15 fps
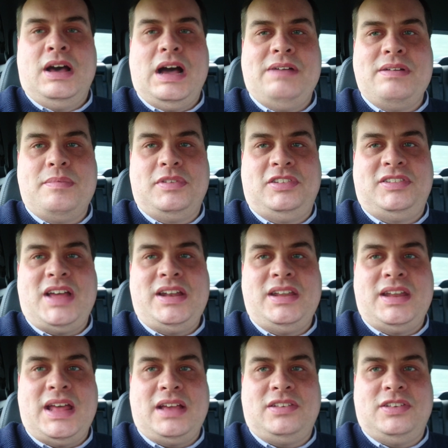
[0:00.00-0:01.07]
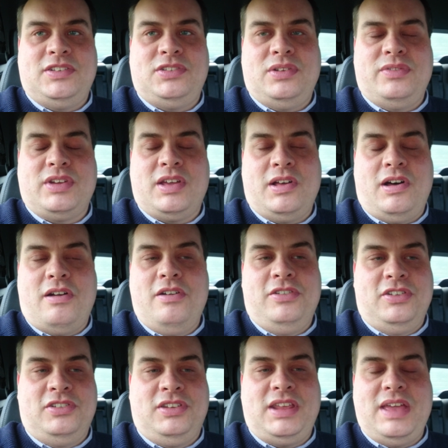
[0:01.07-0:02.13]
I think the standard access on the car
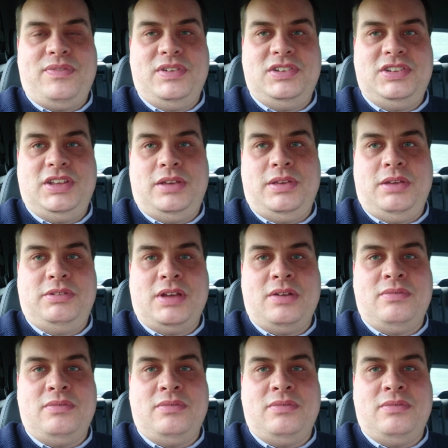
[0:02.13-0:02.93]
is just given to you.